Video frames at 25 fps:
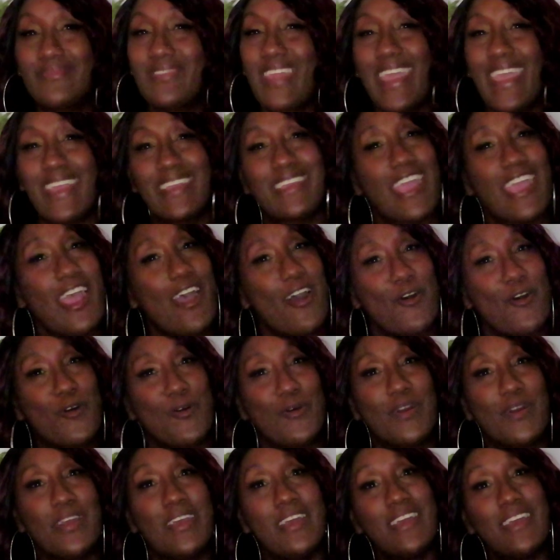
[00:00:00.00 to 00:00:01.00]
thank
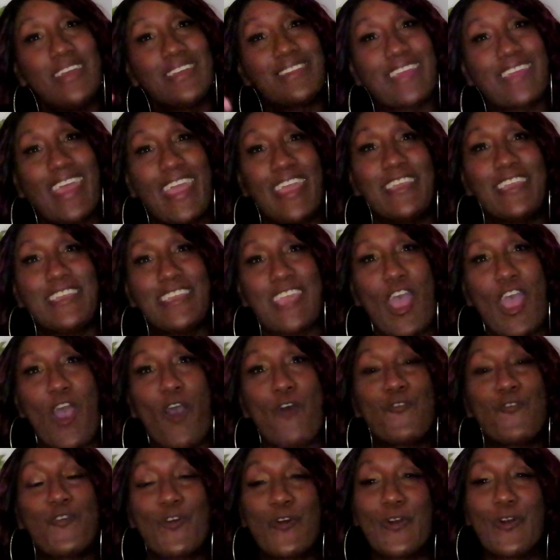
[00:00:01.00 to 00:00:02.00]
y'all thank
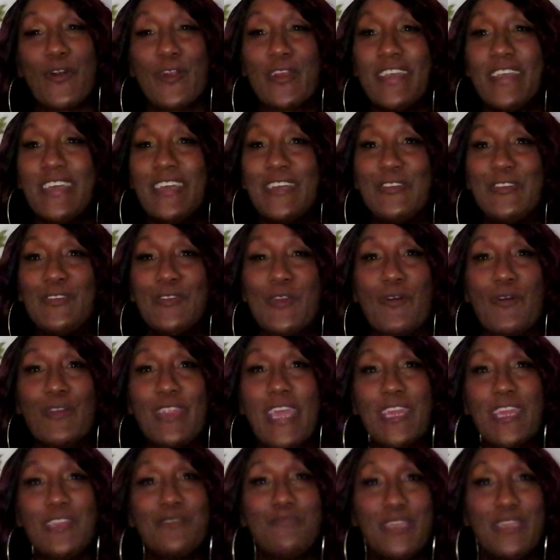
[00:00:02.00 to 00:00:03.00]
y'all for you know
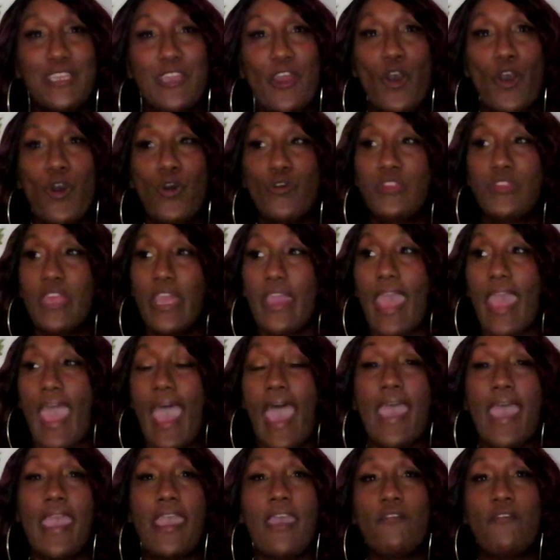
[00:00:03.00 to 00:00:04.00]
letting me know that
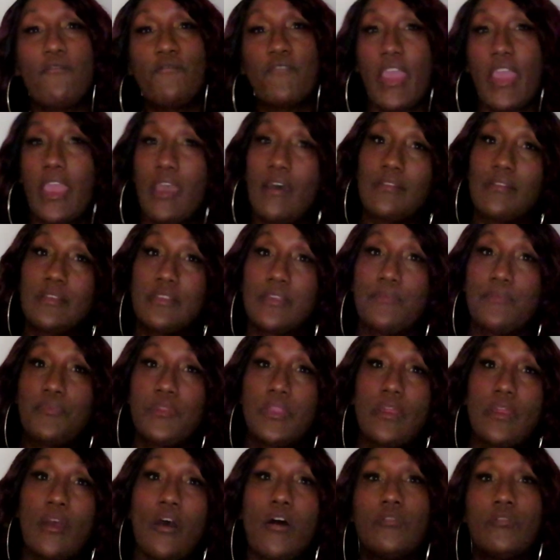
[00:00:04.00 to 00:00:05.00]
I have found
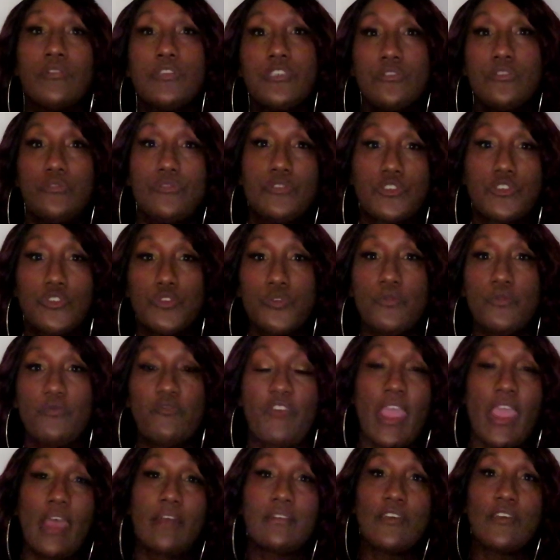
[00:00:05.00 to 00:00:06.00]
something on
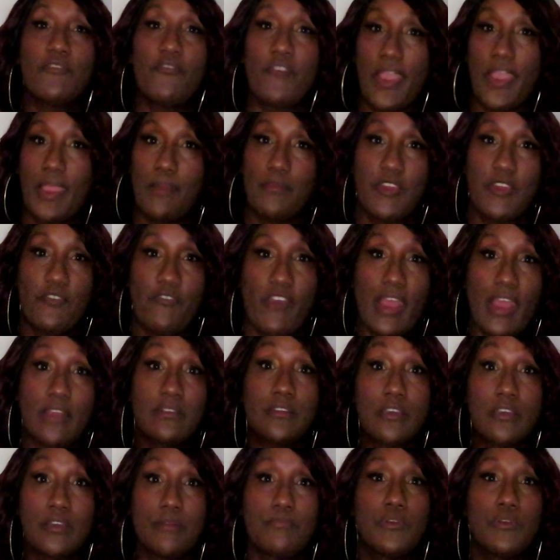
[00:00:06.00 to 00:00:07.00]
YouTube, found the family,
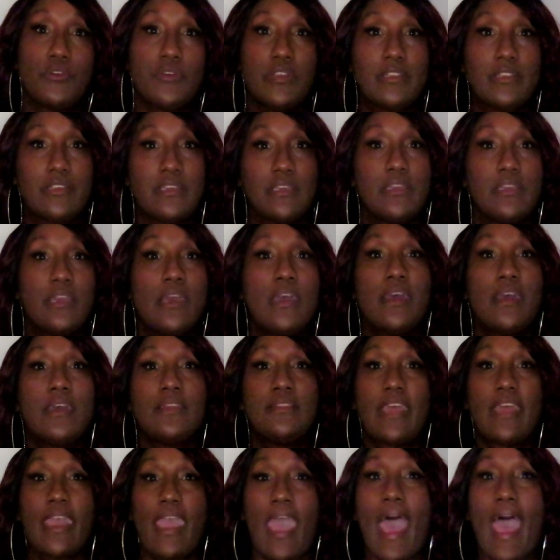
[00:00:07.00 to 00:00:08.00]
found the community
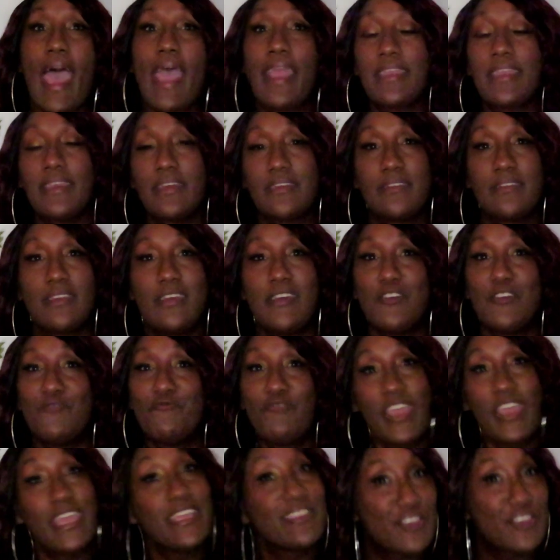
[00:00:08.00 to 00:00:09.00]
that I could
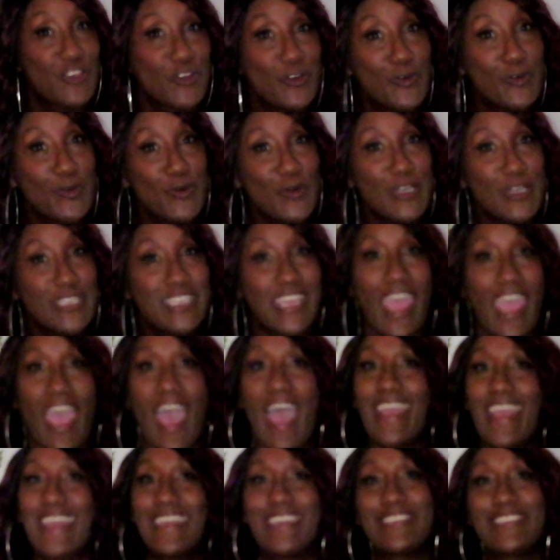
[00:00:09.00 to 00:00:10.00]
vent to that
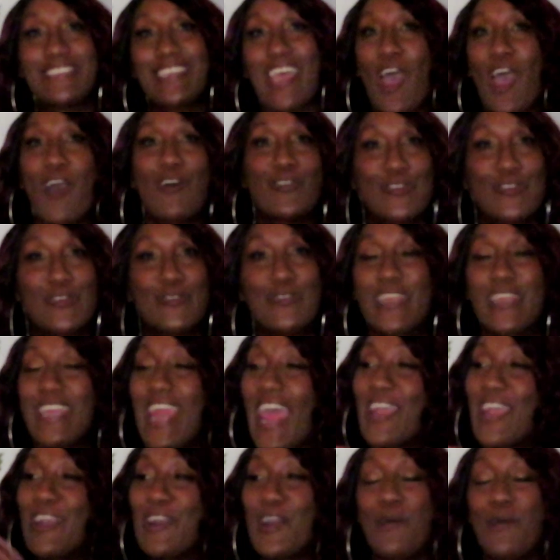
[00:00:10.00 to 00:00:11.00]
i can talk to
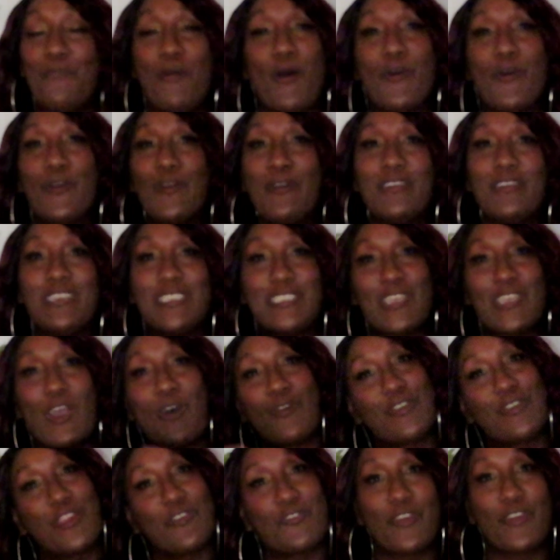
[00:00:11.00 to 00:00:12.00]
that i can come on here and
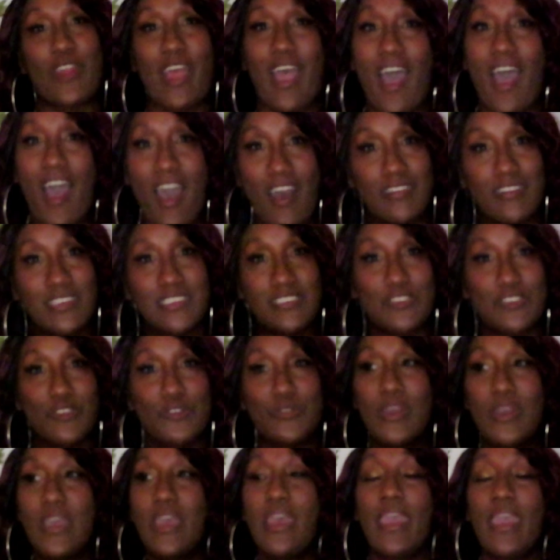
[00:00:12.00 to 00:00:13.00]
show different hauls
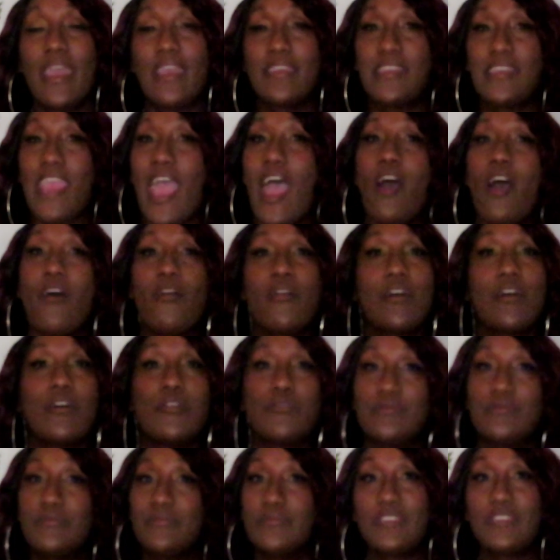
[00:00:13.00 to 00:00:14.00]
to and y'all
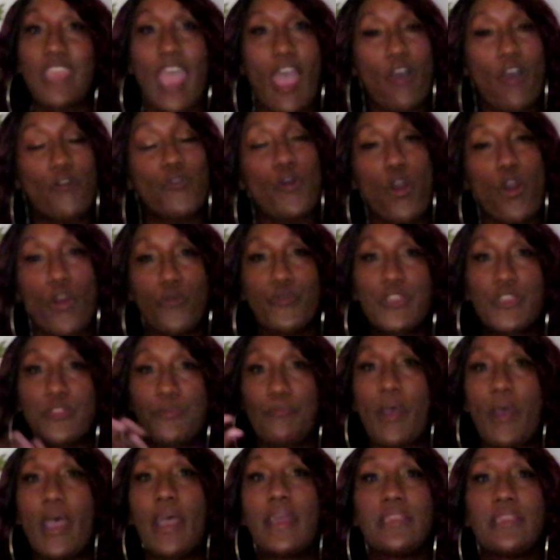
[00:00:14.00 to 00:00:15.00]
are y'all are
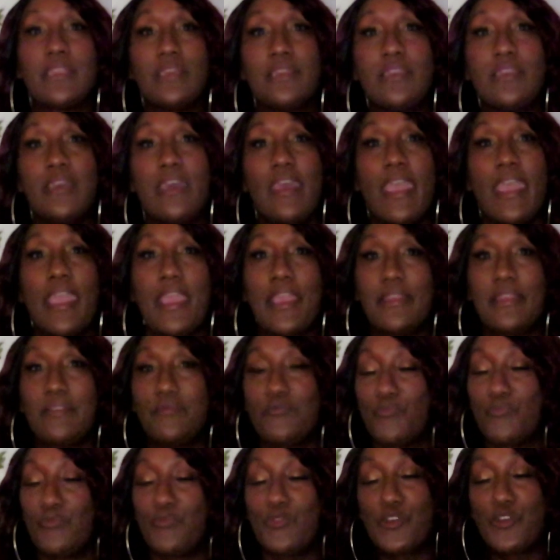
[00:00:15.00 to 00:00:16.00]
responding
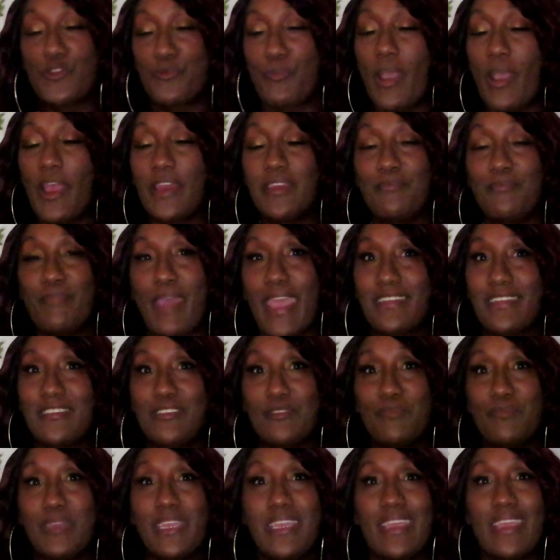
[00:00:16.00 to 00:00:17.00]
and responding back
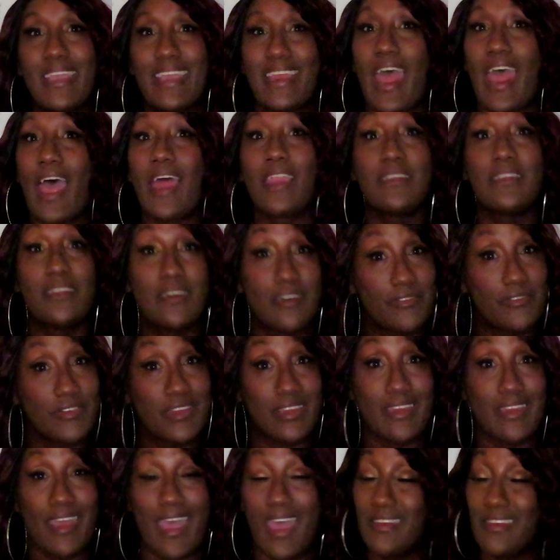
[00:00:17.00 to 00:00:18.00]
to me and i love
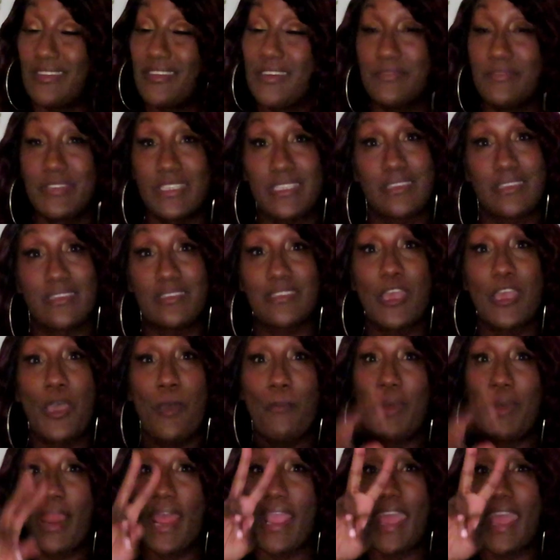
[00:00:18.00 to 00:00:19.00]
it i love it sis
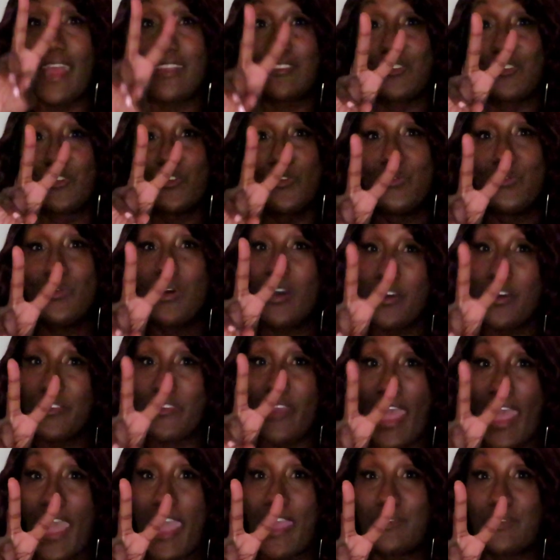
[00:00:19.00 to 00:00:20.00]
but i got two
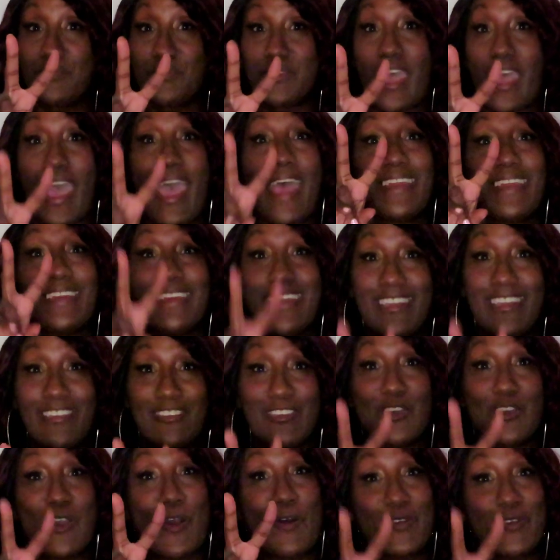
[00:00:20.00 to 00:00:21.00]
other items i
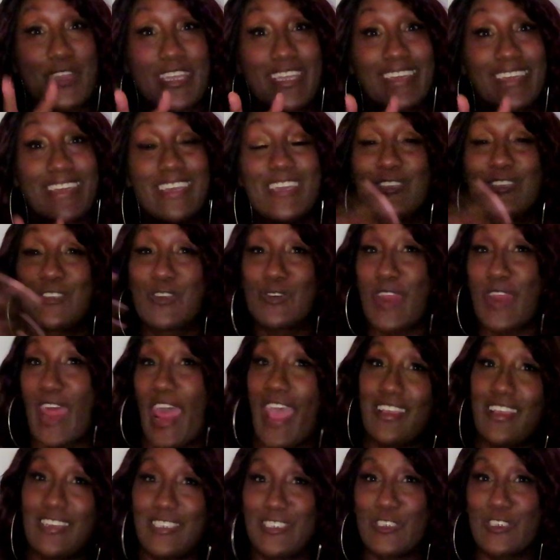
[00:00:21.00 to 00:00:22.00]
need to go get so
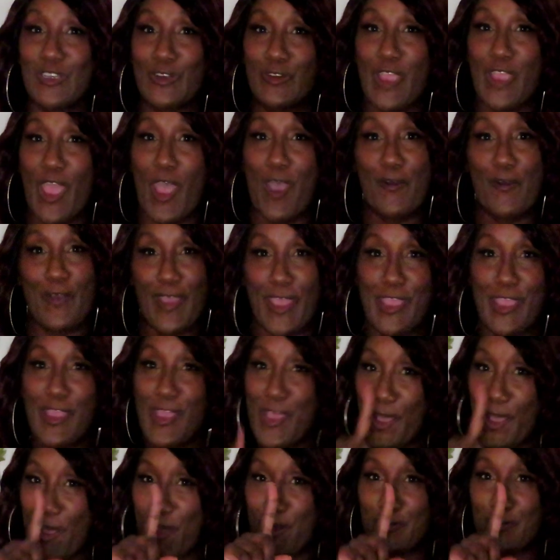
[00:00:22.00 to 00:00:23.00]
that i can show y'all
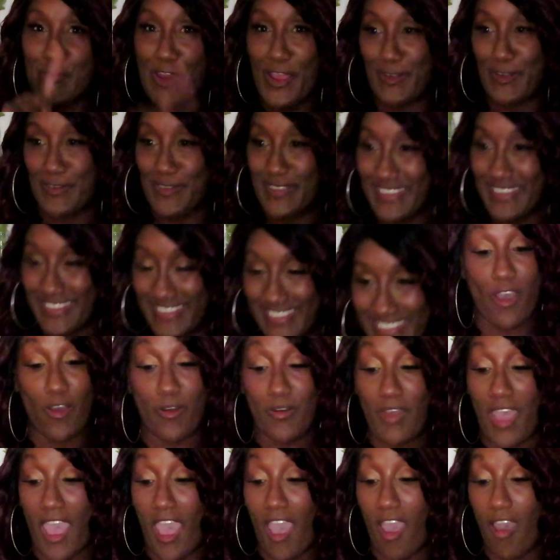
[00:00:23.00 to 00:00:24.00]
okay hold on
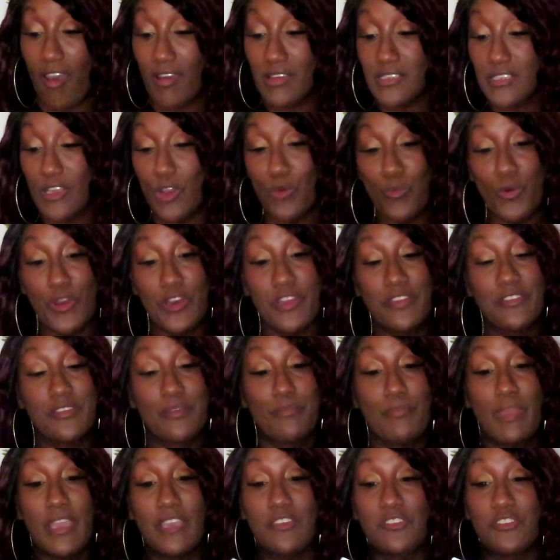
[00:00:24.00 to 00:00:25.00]
now i also wanted
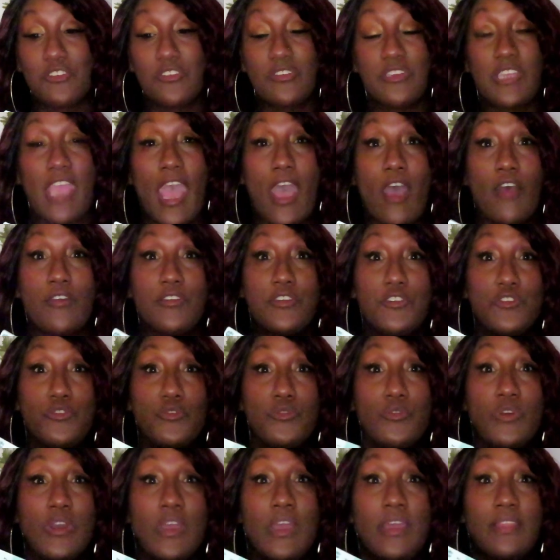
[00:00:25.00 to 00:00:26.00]
to make sure y'all
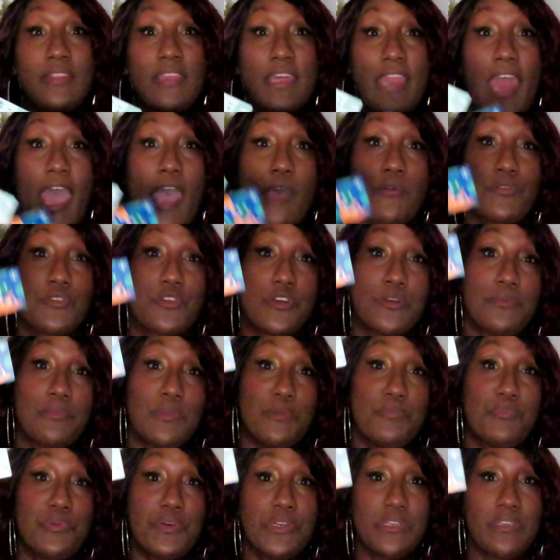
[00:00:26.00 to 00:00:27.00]
knew that i was going
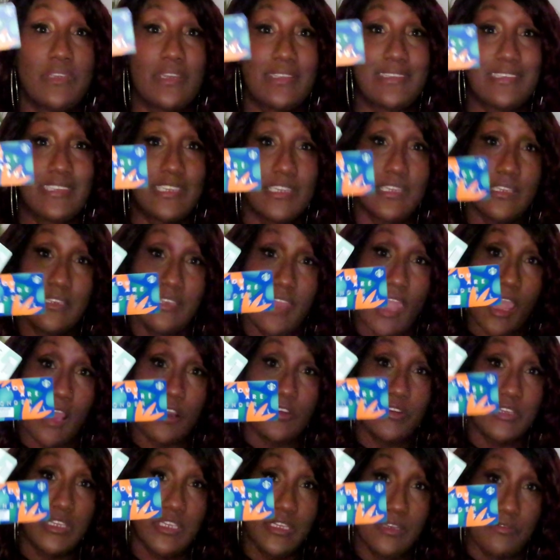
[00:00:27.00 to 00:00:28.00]
to be putting a ten
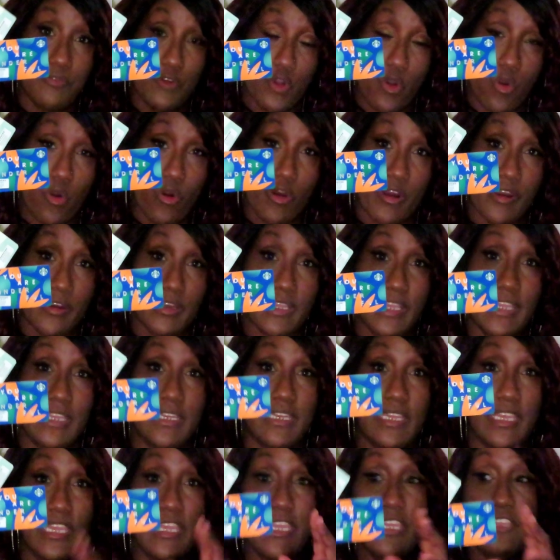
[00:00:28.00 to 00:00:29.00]
dollar gift card
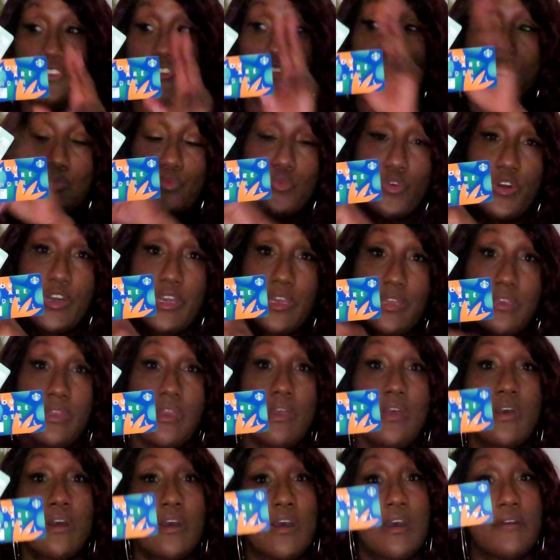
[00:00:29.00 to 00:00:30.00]
in each one
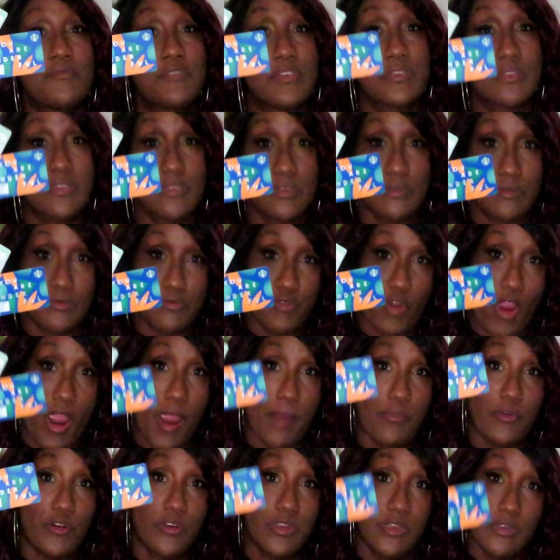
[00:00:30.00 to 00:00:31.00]
of the
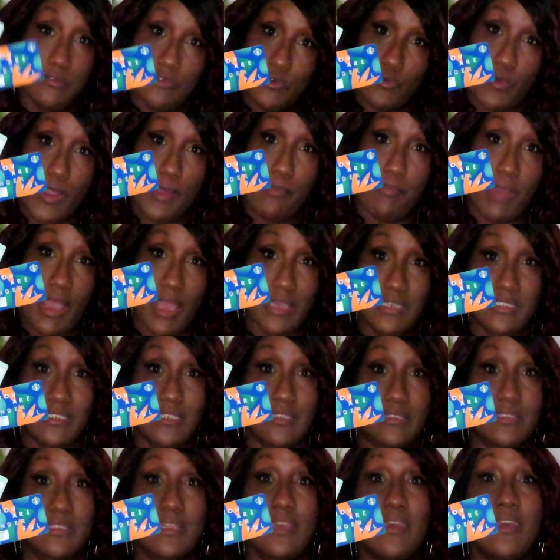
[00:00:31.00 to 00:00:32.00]
subscriber giveaway
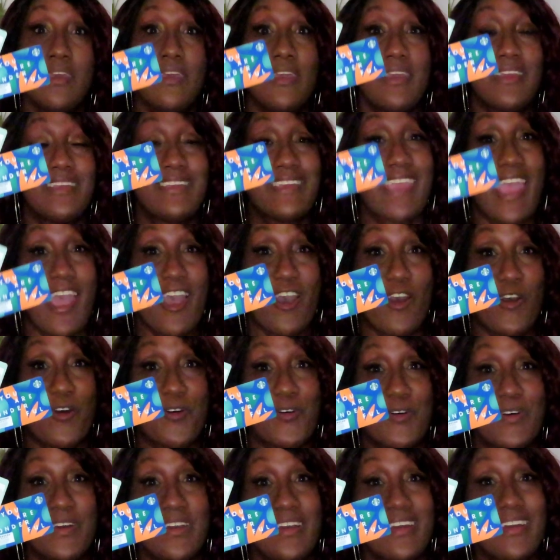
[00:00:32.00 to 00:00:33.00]
boxes
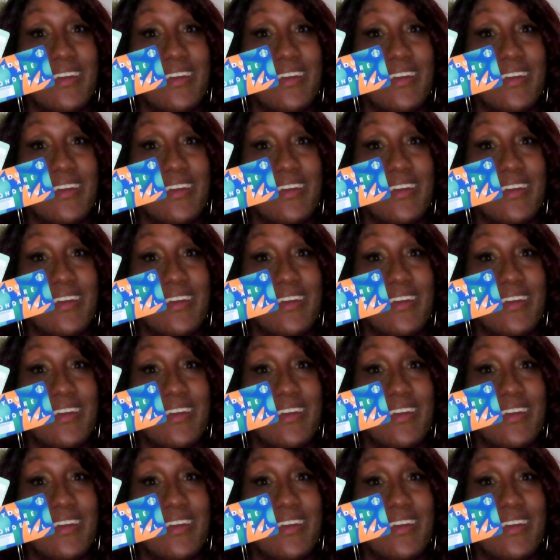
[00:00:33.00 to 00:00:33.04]
y'all